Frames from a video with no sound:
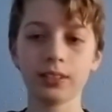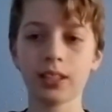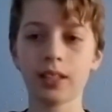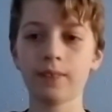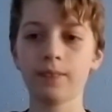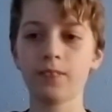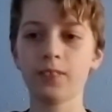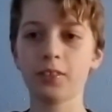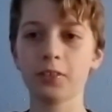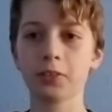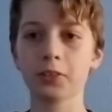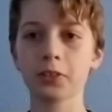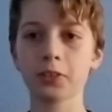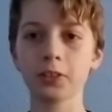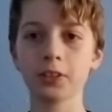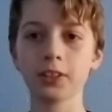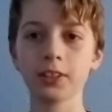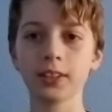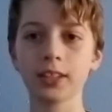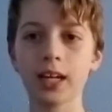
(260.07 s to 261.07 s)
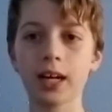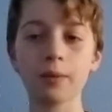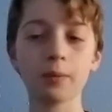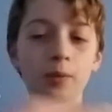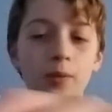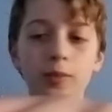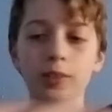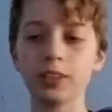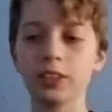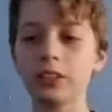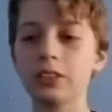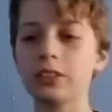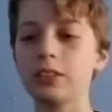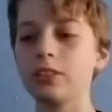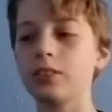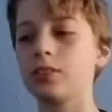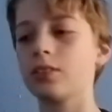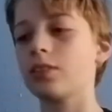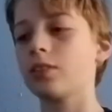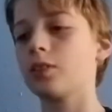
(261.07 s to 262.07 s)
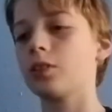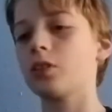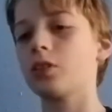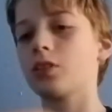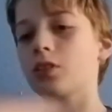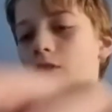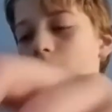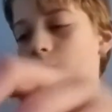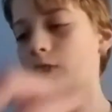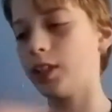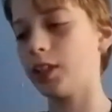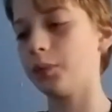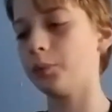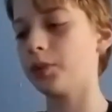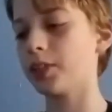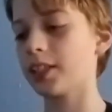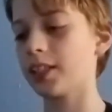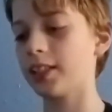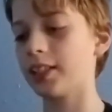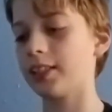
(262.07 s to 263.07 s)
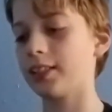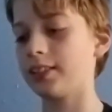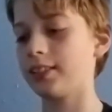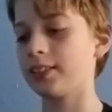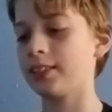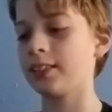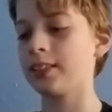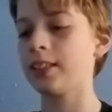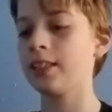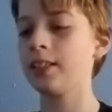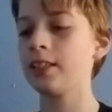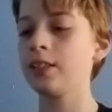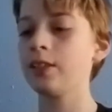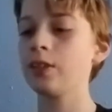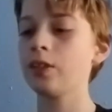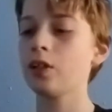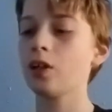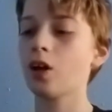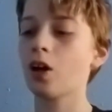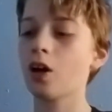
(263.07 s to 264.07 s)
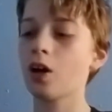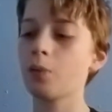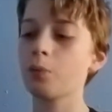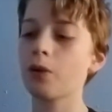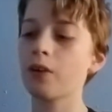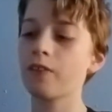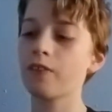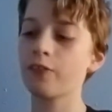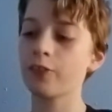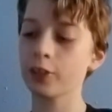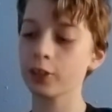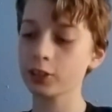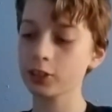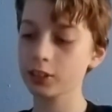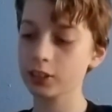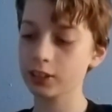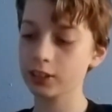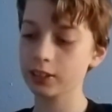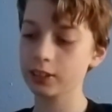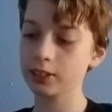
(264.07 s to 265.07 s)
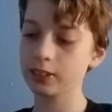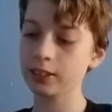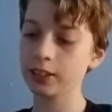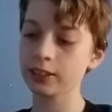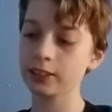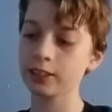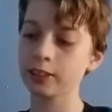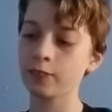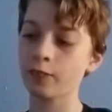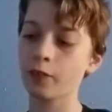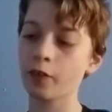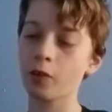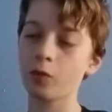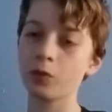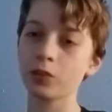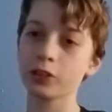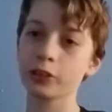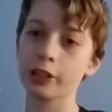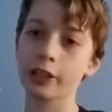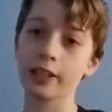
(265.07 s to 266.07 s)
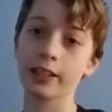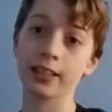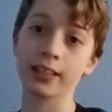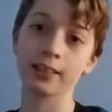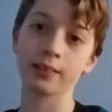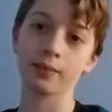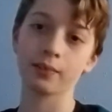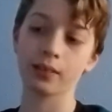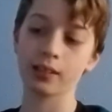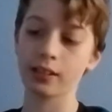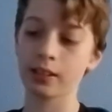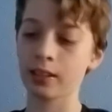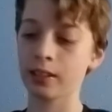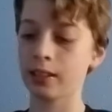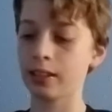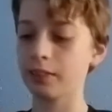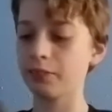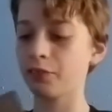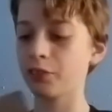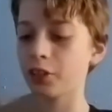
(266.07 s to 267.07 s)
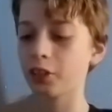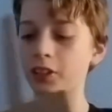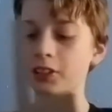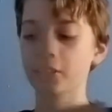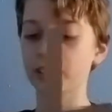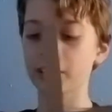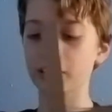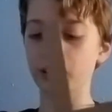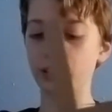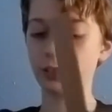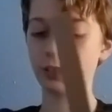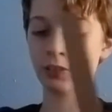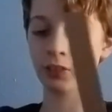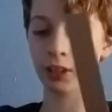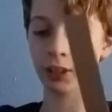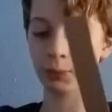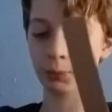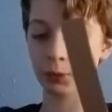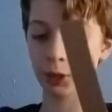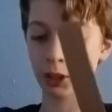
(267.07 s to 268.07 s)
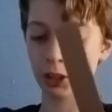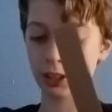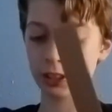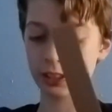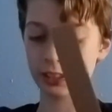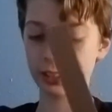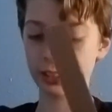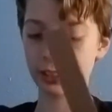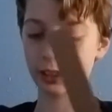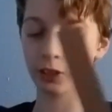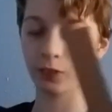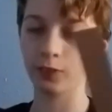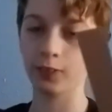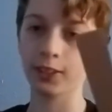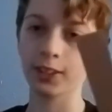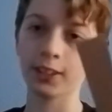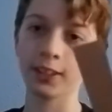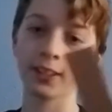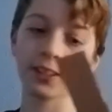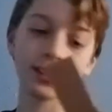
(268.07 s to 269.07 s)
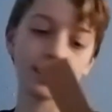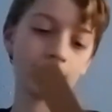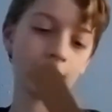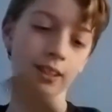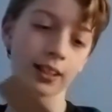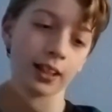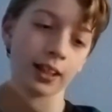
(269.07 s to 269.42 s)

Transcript: time for the third. How about we just do 3, because on my first Destiny phone, which I forgot to tell you, I'm not continuing it.